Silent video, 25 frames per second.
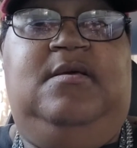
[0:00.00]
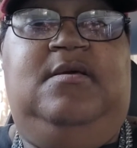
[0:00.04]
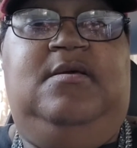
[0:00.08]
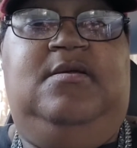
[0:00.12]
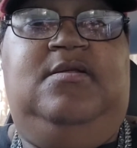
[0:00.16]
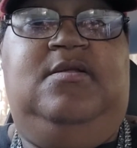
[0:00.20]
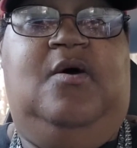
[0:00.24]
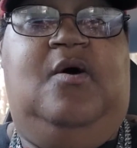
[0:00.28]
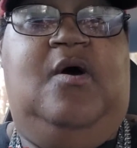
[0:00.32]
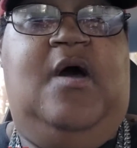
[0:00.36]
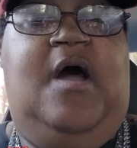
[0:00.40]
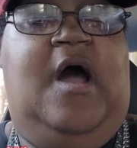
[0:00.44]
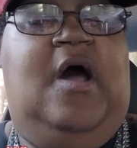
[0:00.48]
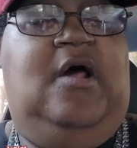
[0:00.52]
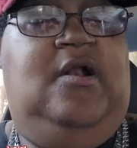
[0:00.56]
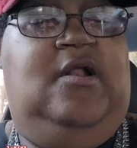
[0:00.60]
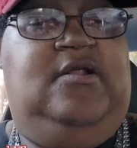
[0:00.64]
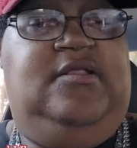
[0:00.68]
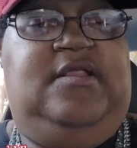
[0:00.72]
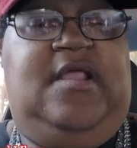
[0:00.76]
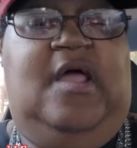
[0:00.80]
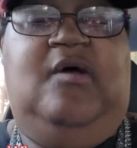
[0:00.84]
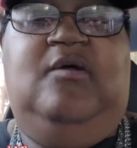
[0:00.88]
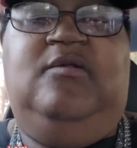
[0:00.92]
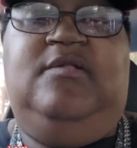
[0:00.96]
You know,
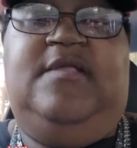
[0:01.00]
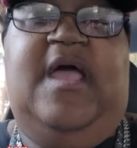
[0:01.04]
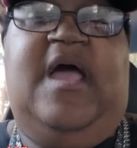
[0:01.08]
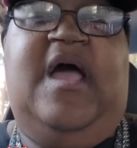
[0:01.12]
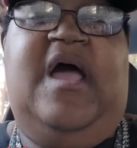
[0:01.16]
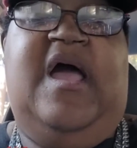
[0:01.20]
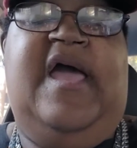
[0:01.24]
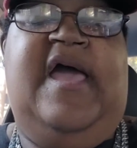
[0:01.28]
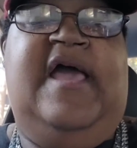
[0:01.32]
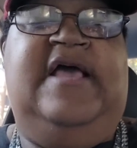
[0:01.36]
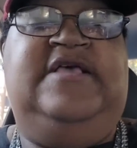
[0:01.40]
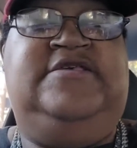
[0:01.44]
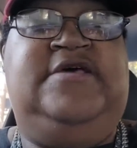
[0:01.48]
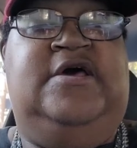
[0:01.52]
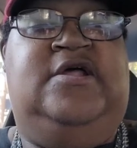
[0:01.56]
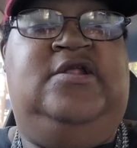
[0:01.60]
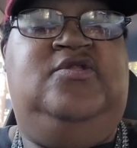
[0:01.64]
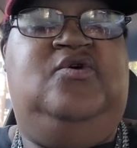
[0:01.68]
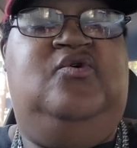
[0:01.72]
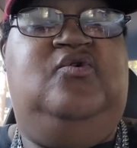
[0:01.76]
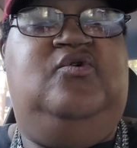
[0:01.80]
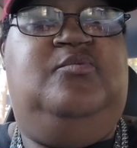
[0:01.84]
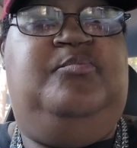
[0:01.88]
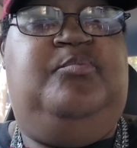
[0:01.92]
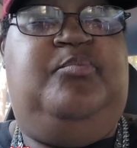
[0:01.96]
the only thing I ask y'all to
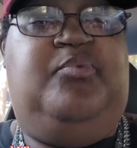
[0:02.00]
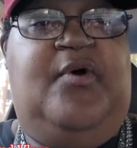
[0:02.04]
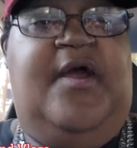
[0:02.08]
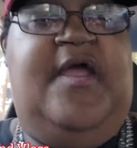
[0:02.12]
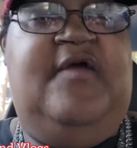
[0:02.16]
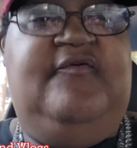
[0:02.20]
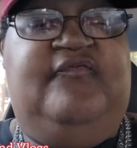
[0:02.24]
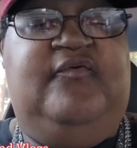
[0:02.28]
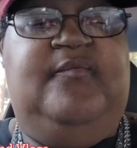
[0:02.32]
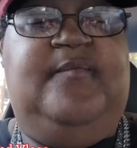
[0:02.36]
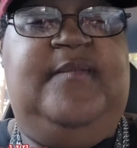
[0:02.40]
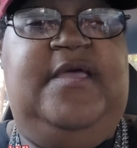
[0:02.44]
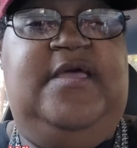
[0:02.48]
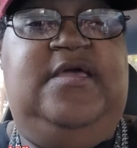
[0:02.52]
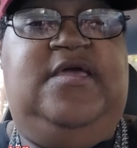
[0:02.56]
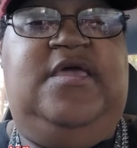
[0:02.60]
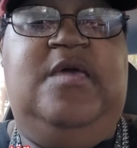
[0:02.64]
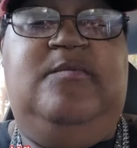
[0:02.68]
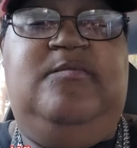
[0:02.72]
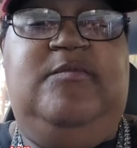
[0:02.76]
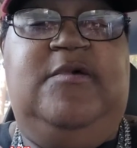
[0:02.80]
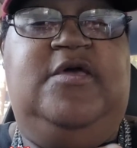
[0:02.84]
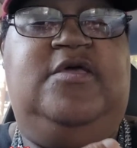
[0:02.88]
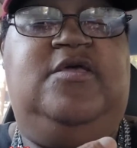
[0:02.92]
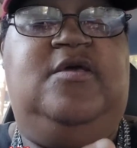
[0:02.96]
do is pray for me,
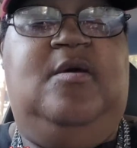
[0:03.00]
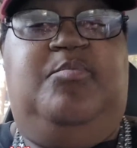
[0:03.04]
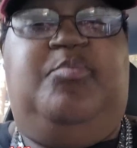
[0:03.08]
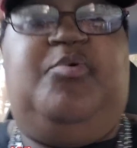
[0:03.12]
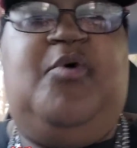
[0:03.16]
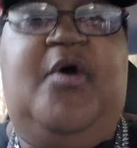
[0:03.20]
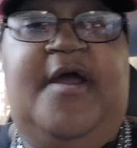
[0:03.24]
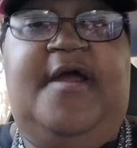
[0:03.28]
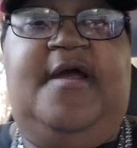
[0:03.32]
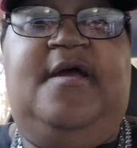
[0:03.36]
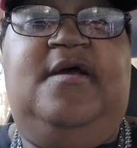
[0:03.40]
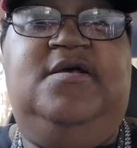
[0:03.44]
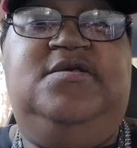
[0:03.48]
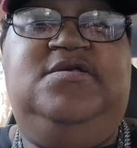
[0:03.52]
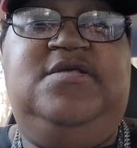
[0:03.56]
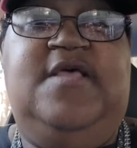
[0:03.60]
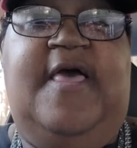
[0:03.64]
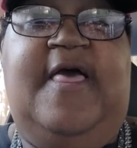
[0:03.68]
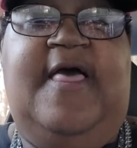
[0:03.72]
keep me in your prayers,